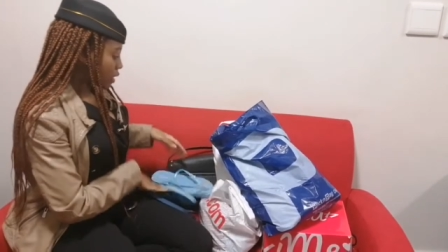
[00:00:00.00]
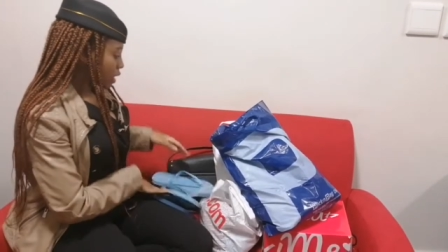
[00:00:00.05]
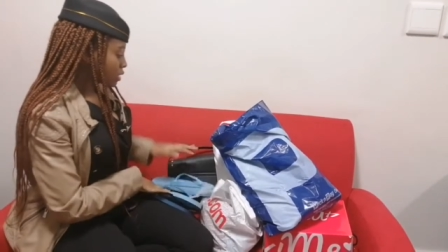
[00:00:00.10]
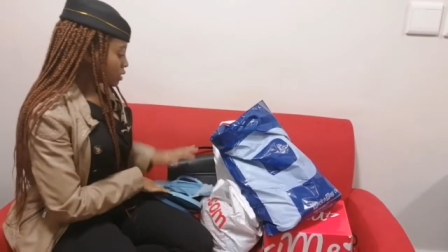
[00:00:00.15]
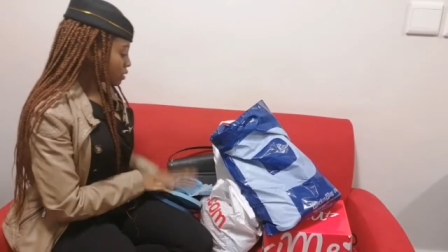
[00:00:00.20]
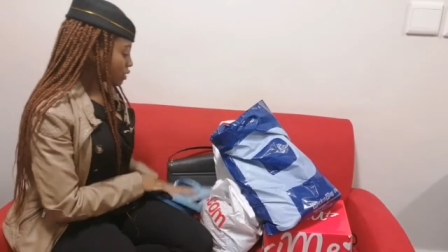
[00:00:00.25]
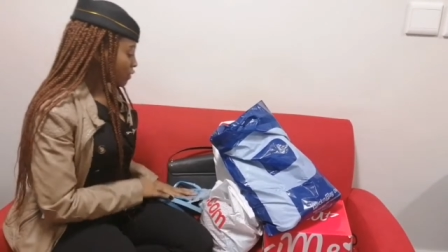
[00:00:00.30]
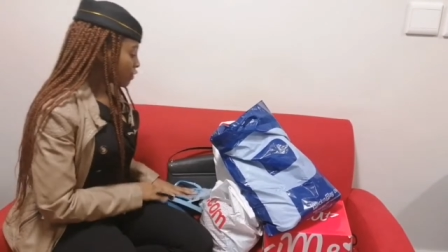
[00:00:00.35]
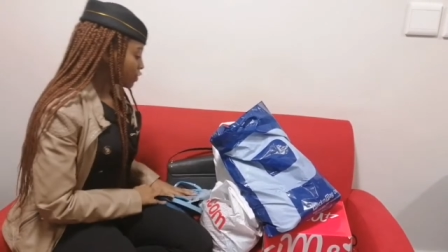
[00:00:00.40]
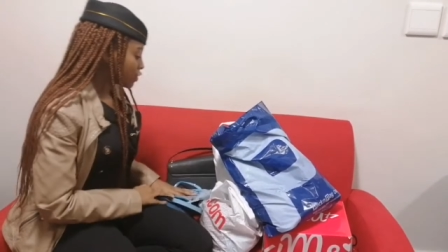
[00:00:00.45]
that
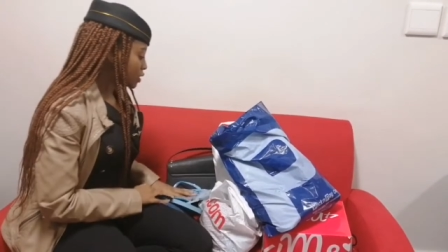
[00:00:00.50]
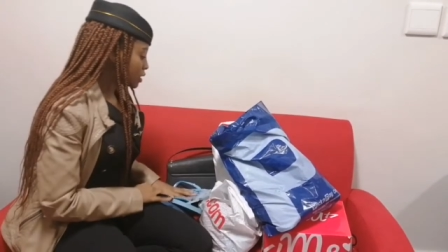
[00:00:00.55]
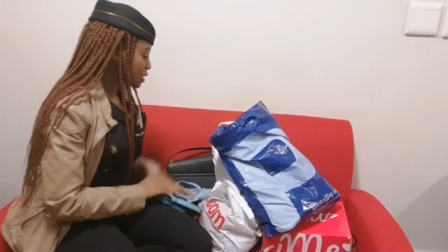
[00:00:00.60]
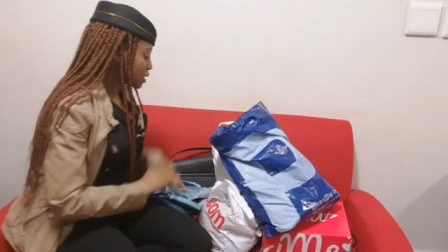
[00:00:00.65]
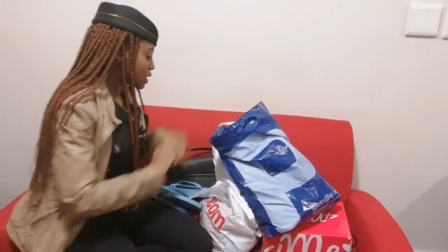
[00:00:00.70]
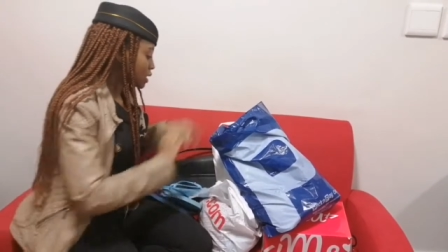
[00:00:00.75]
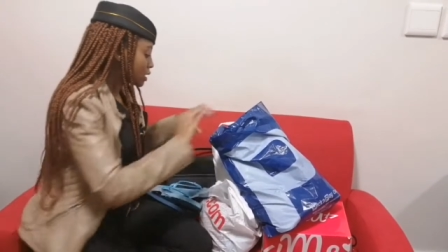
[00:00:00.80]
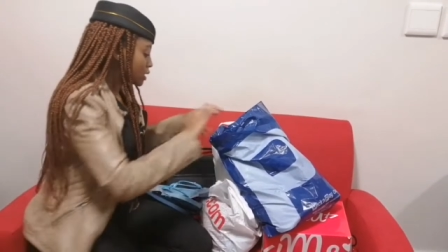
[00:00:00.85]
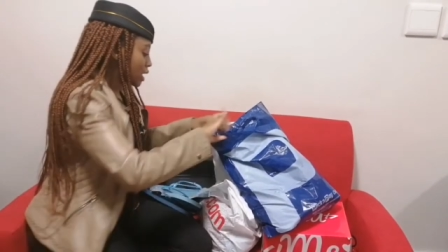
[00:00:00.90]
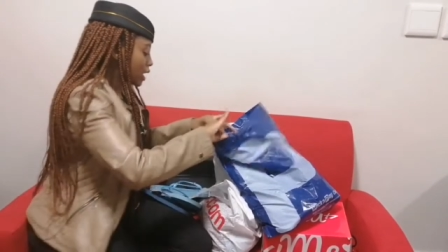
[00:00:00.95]
is the first
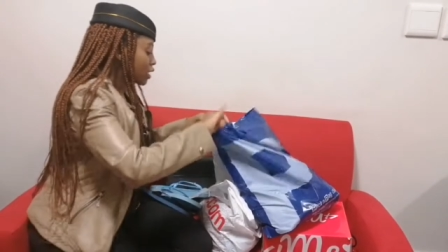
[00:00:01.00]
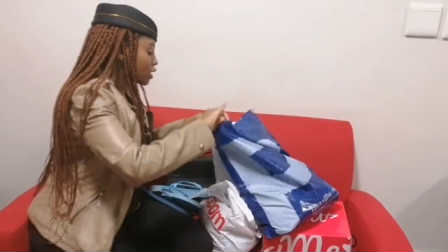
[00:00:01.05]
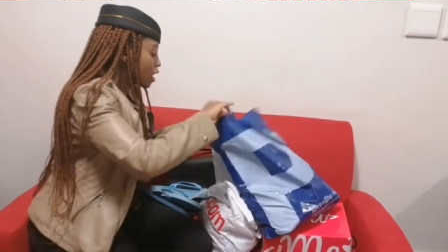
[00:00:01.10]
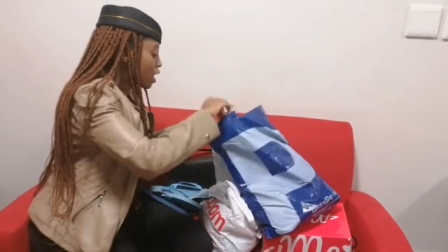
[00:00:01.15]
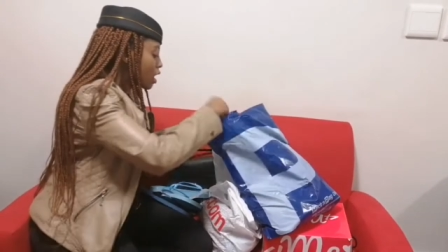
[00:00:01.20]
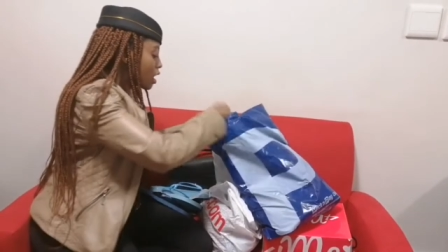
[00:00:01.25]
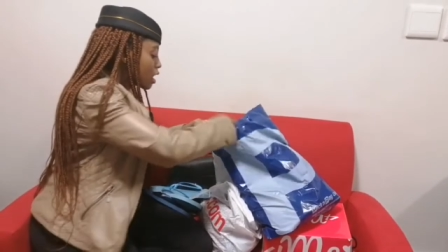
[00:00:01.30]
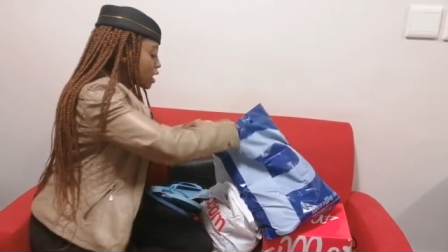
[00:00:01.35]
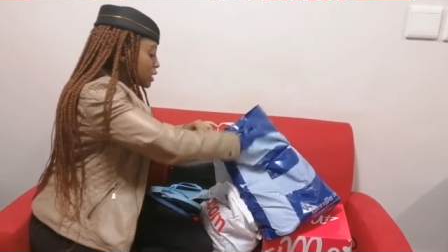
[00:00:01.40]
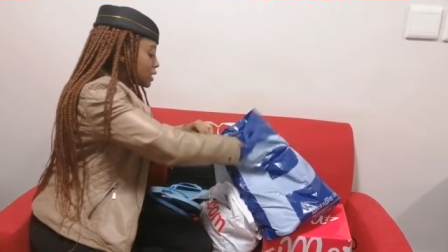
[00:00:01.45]
things I
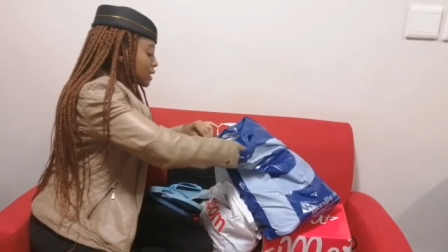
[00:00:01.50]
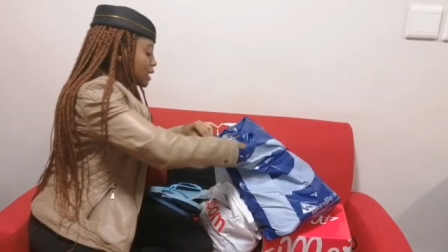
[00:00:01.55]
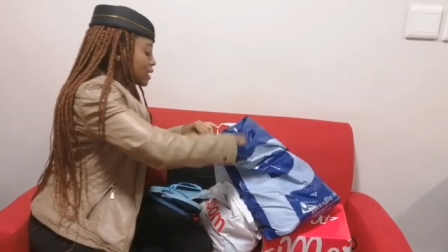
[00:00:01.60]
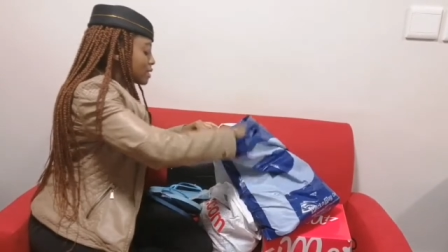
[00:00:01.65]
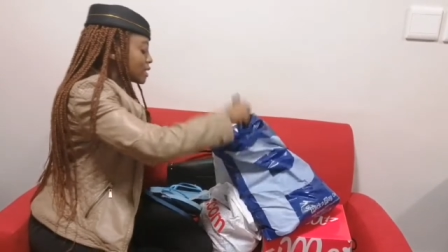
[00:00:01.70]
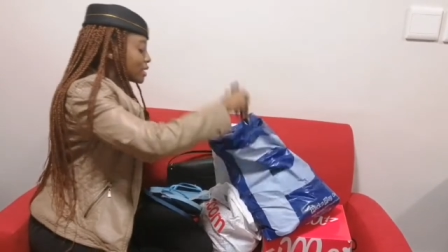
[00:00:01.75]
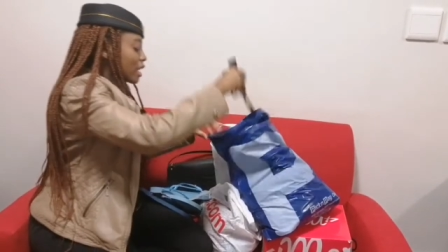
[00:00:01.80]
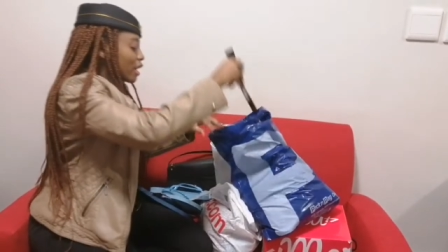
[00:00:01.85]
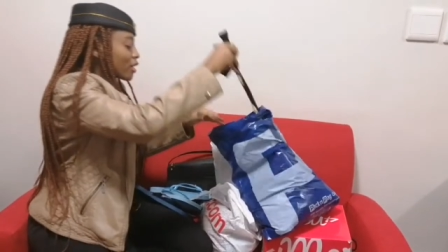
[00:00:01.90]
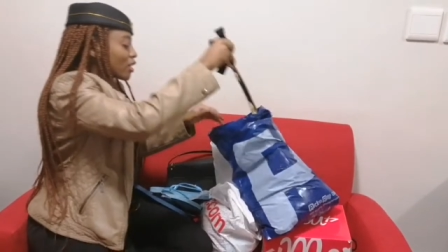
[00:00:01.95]
got. And
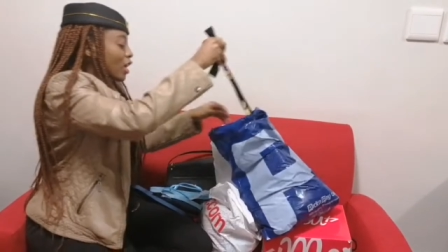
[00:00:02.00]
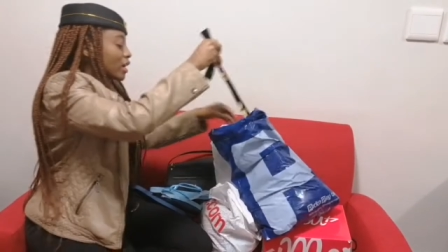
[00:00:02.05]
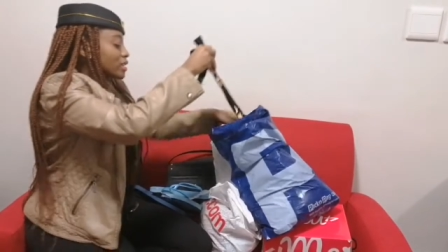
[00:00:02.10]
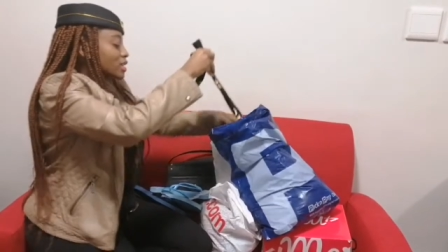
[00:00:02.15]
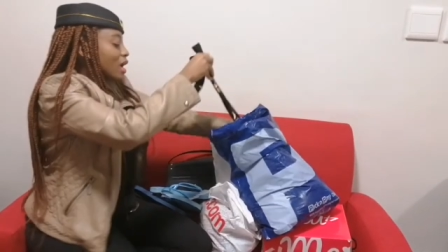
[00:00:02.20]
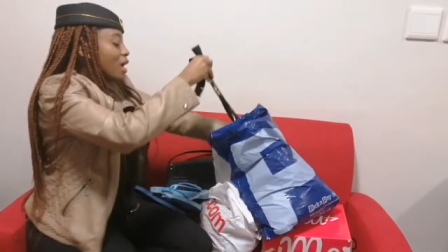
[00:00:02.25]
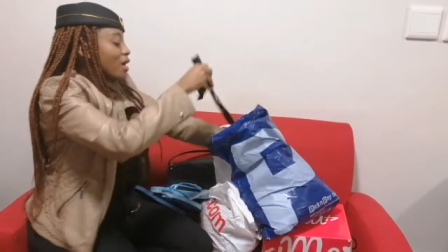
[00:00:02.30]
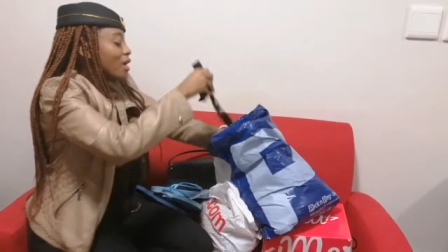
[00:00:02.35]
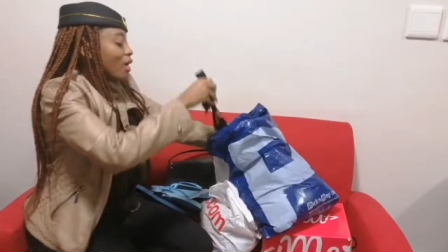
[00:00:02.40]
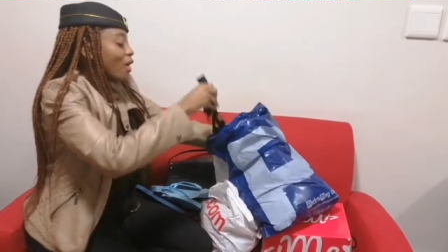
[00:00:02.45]
we got,
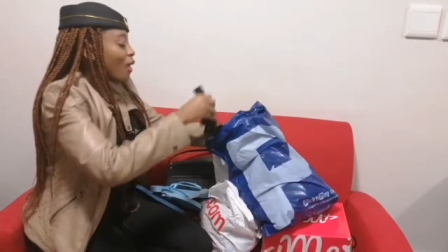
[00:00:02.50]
